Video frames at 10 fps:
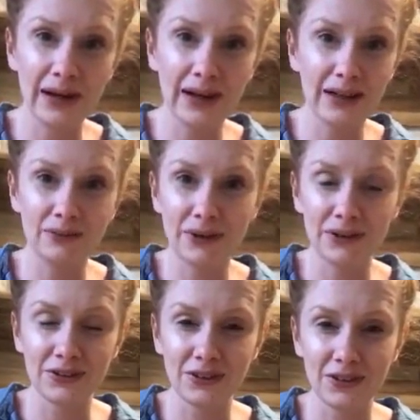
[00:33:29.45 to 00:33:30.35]
and
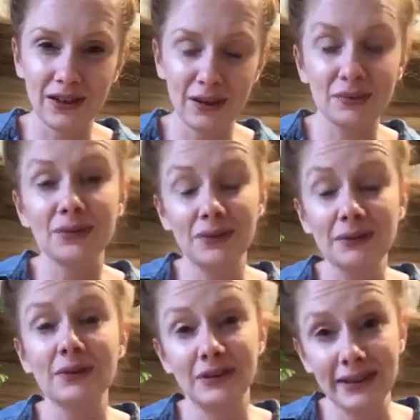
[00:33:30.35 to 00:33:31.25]
wasn't just absolutely
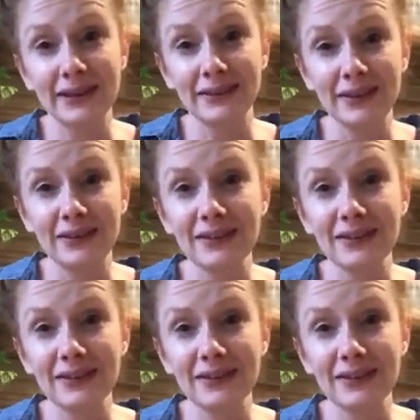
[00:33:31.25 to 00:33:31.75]
ridiculous